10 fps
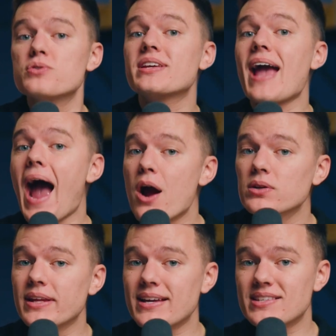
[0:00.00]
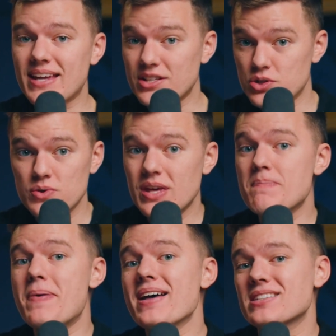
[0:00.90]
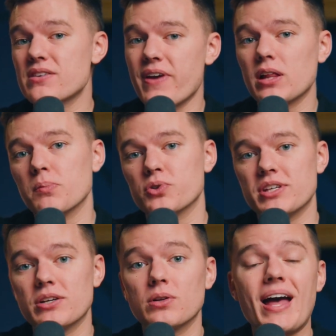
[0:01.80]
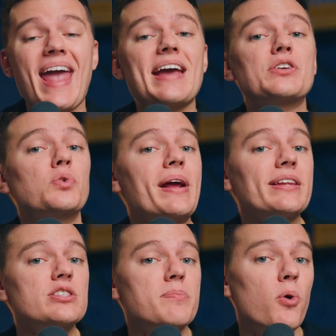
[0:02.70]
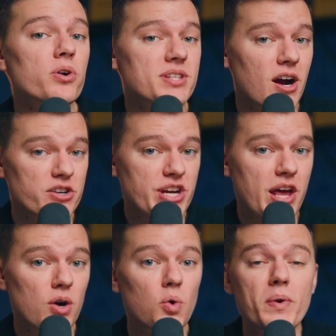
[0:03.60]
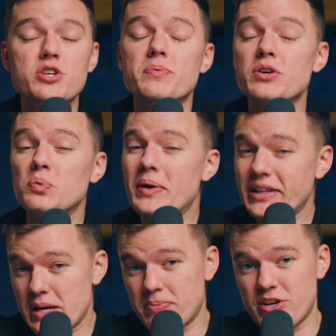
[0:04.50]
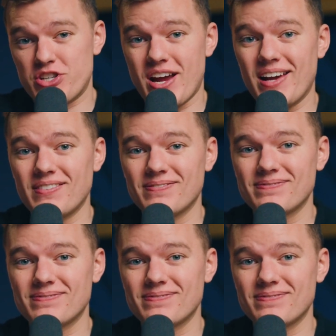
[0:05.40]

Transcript: Using our links gets you the best available deal and greatly supports our channel, which we really appreciate